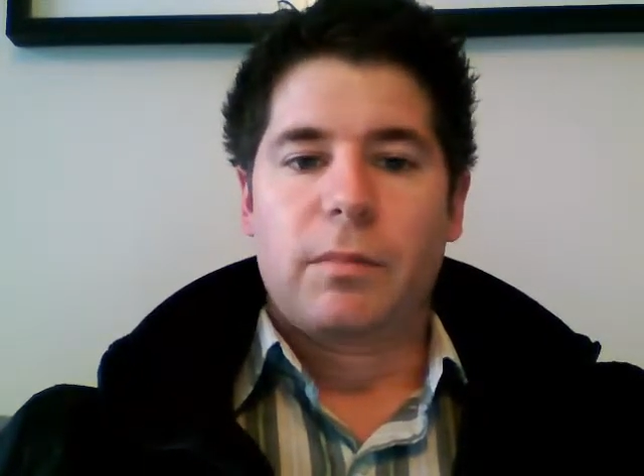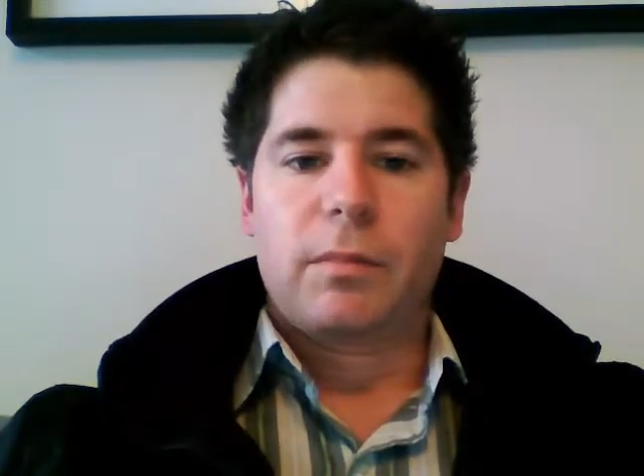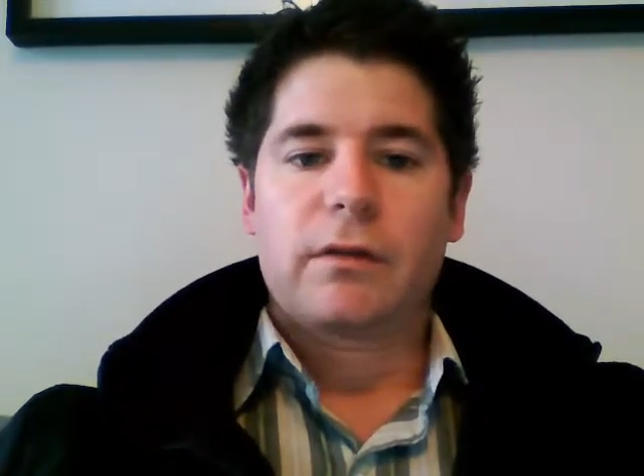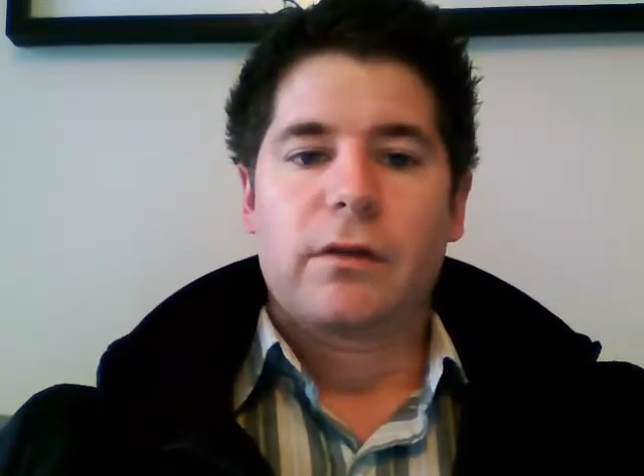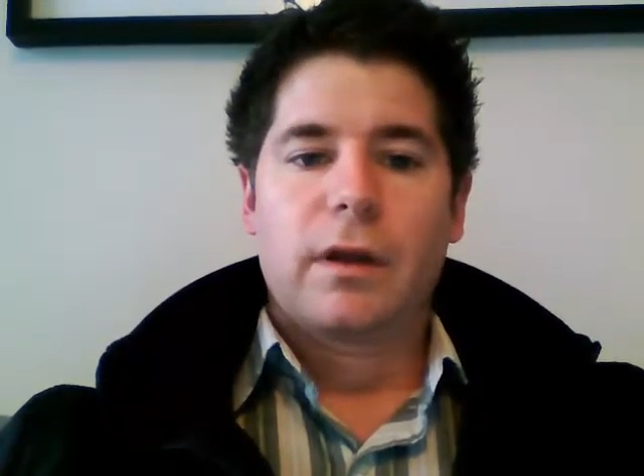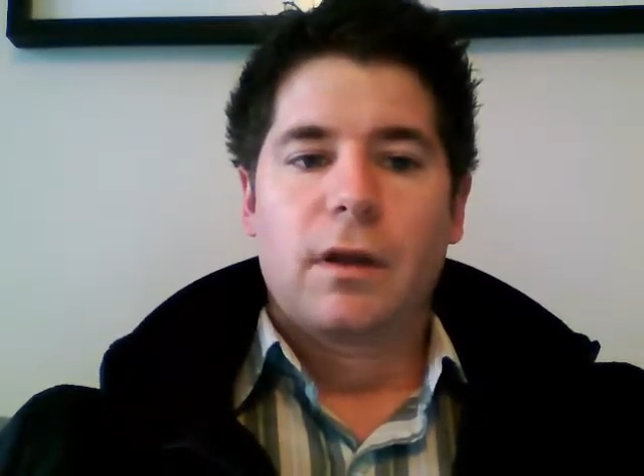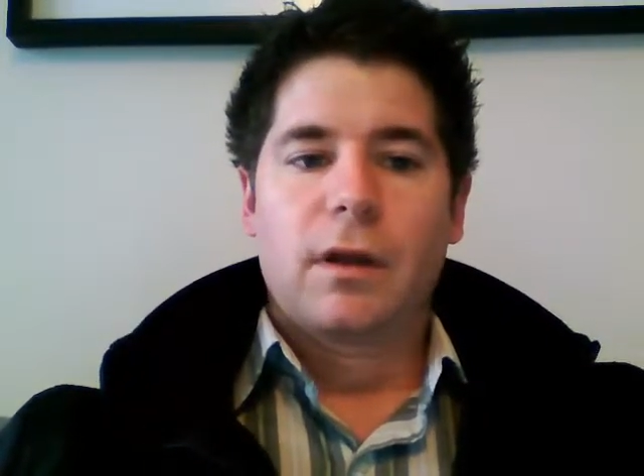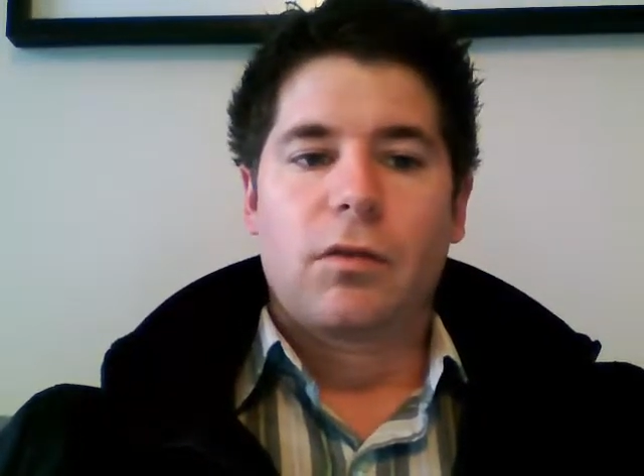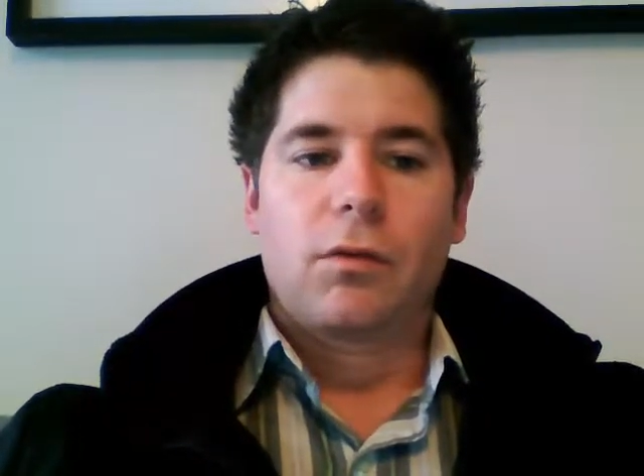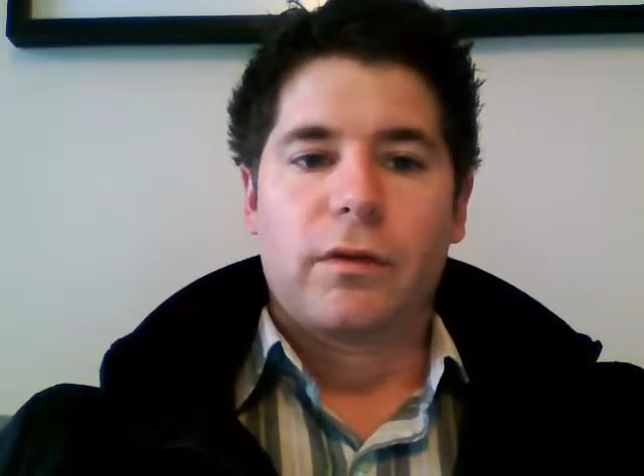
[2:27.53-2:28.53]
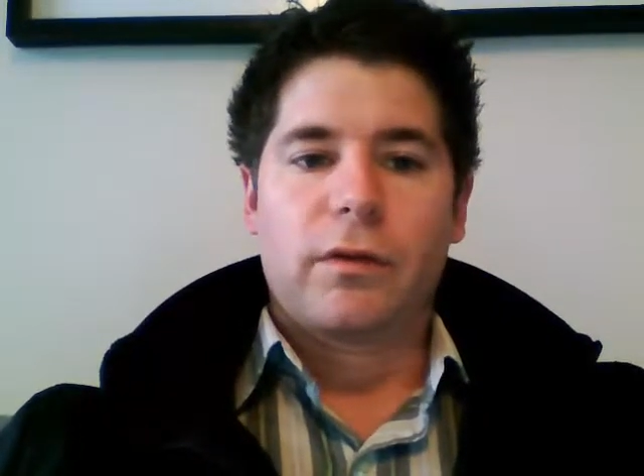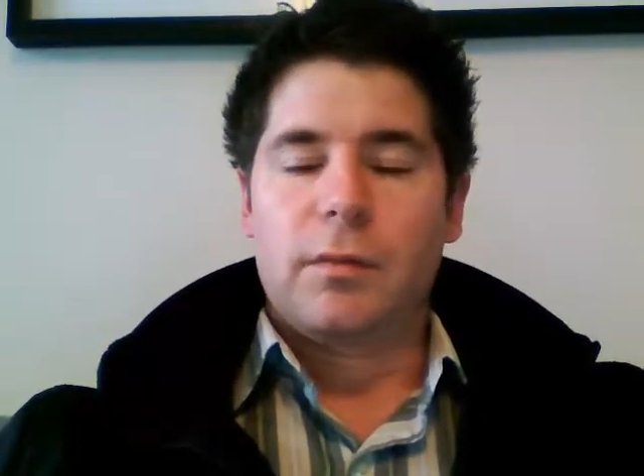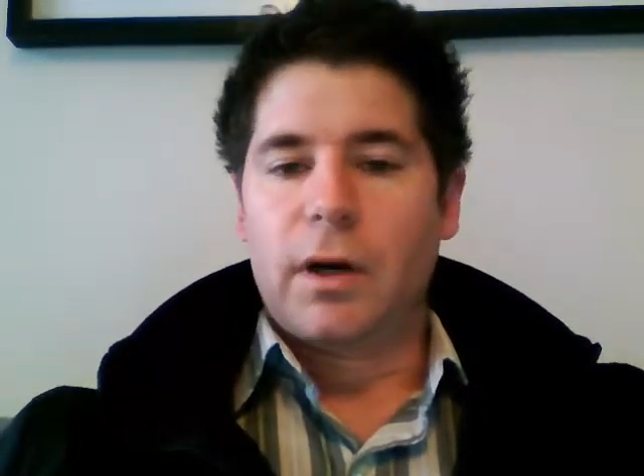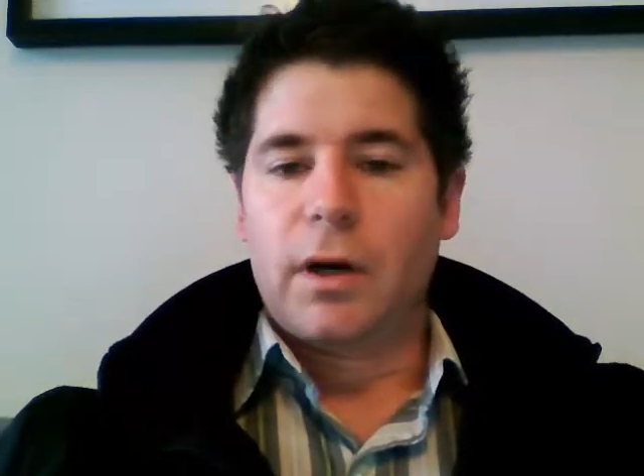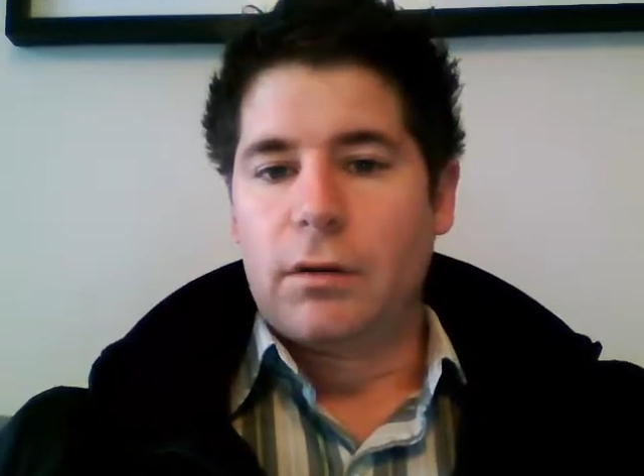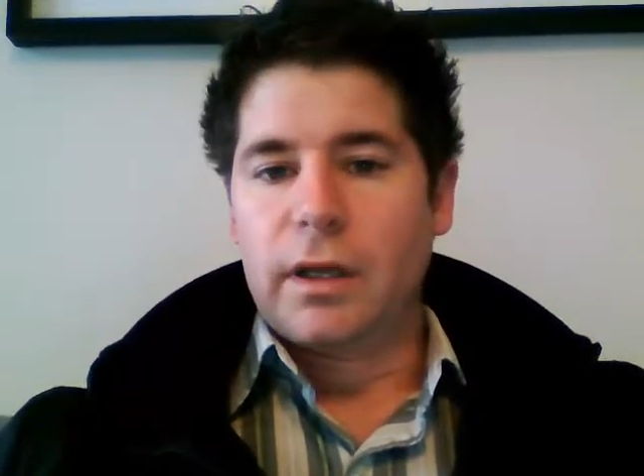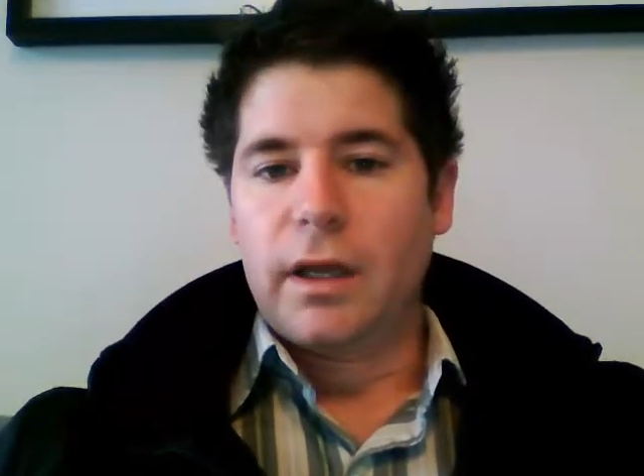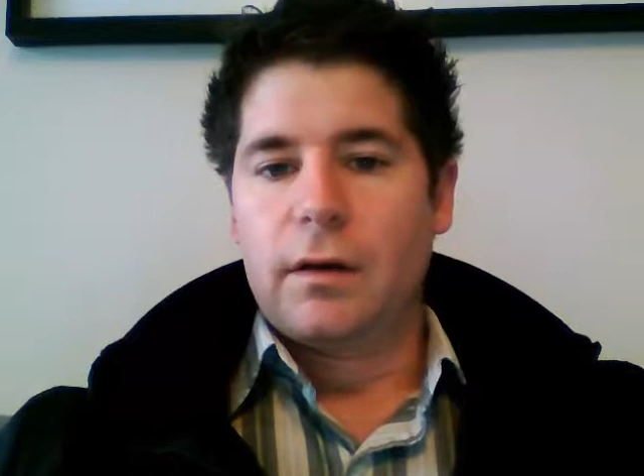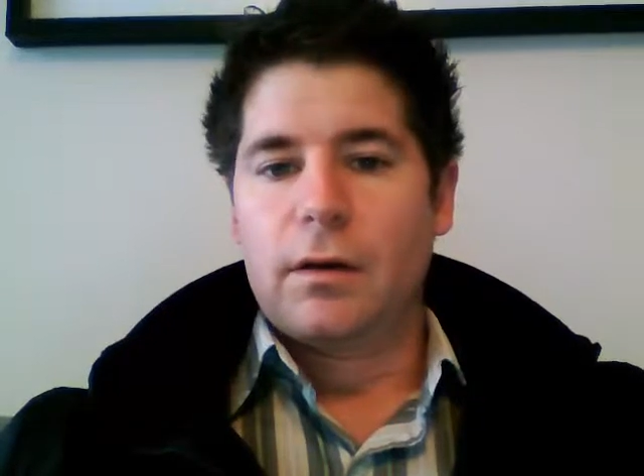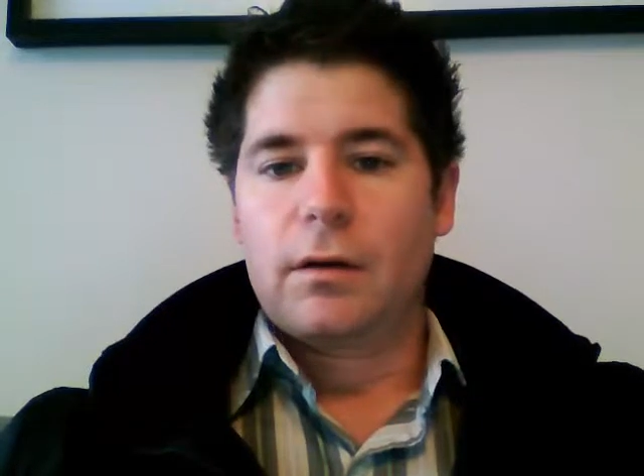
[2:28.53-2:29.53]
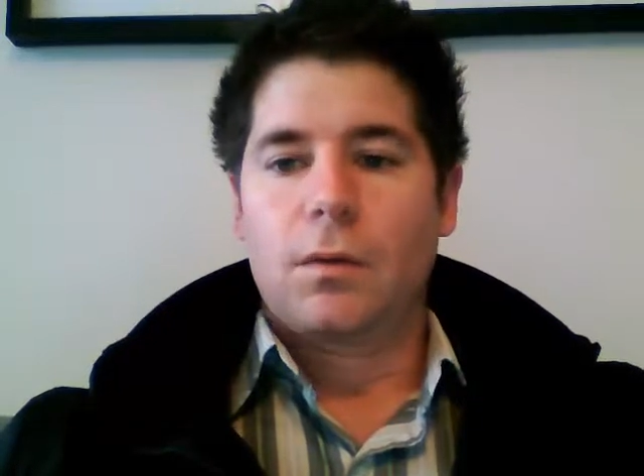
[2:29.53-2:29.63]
but thought that you might not get